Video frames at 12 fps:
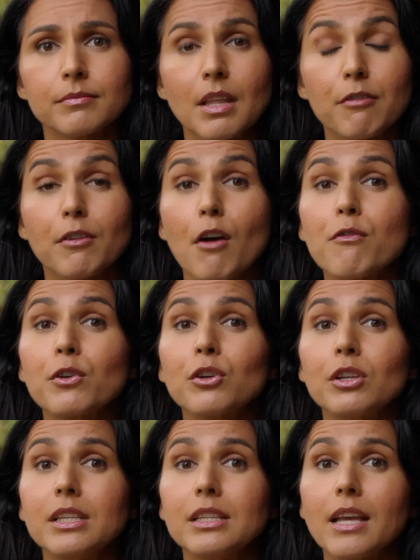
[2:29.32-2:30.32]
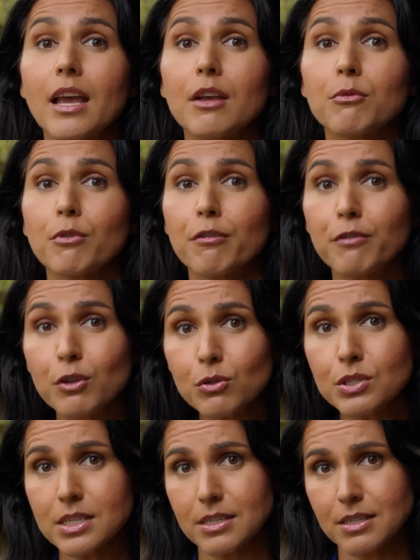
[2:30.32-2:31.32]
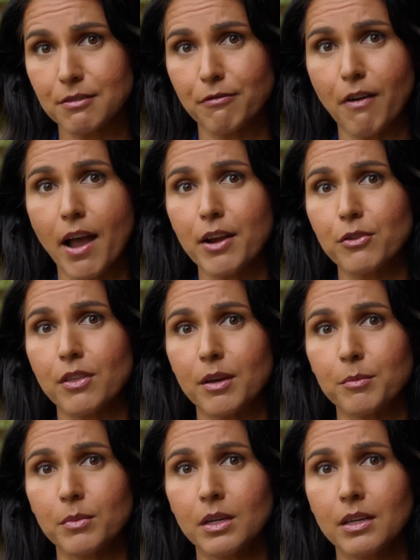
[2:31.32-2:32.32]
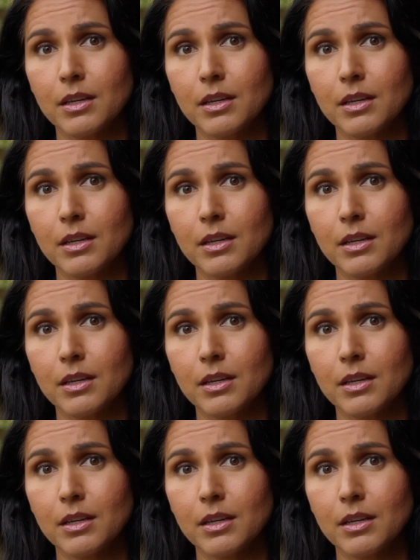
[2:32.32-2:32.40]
If Governor Ige refuses to fire them,